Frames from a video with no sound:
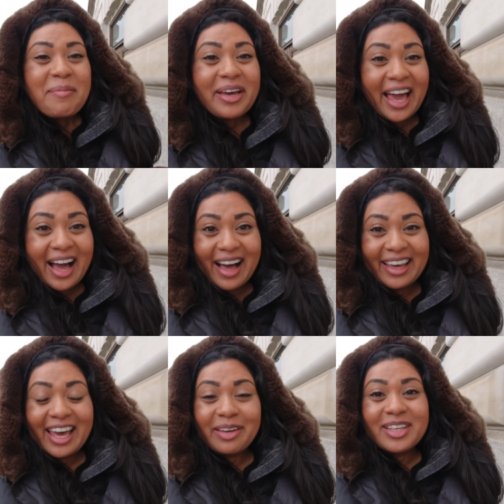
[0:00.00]
But yeah,
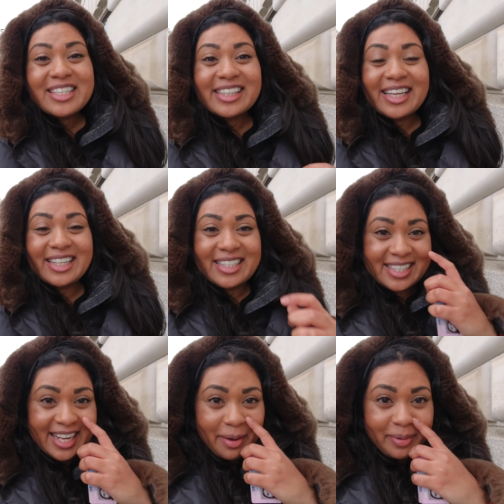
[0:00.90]
I came into London
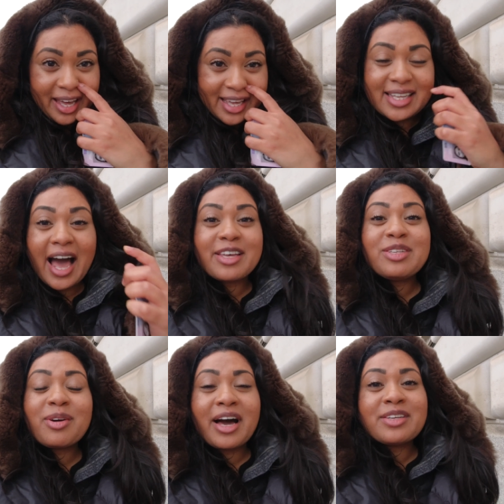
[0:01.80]
today because, as
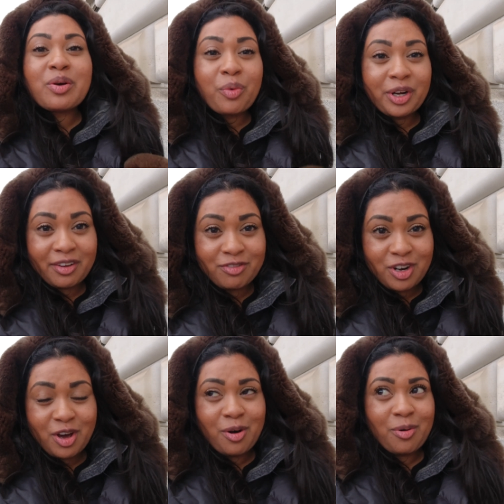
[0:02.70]
you guys would have
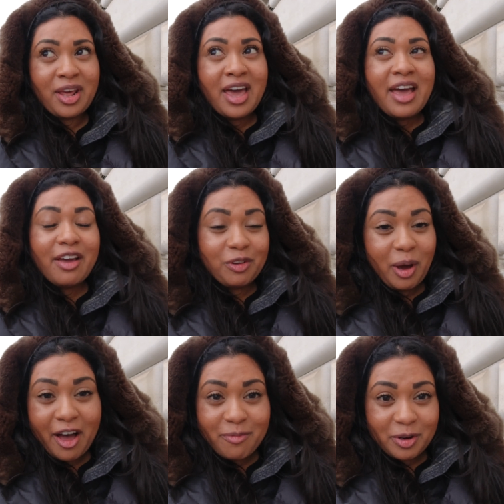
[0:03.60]
known if
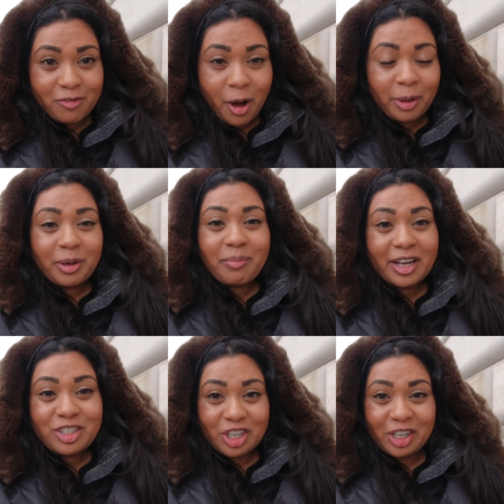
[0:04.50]
you have been following
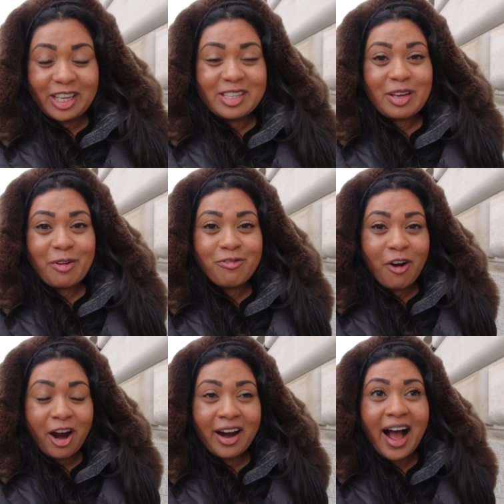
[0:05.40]
my journey so
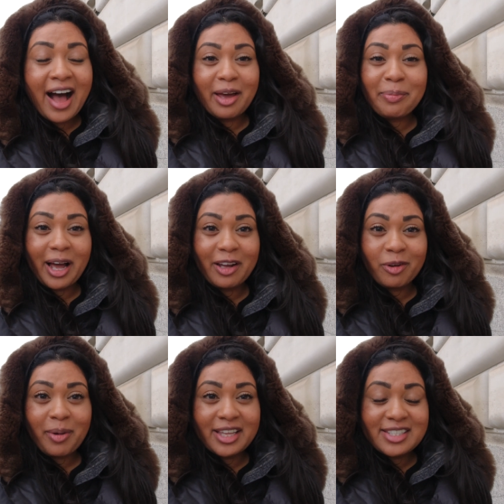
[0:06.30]
far, I applied
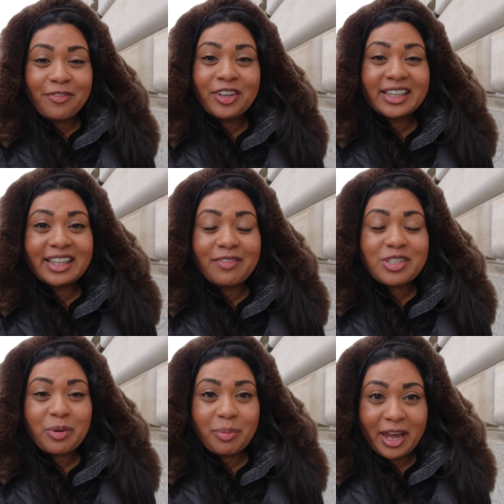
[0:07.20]
for my indefinite leave
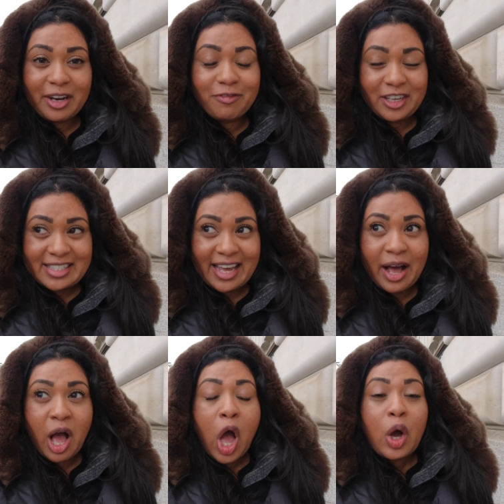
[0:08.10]
to remain visa,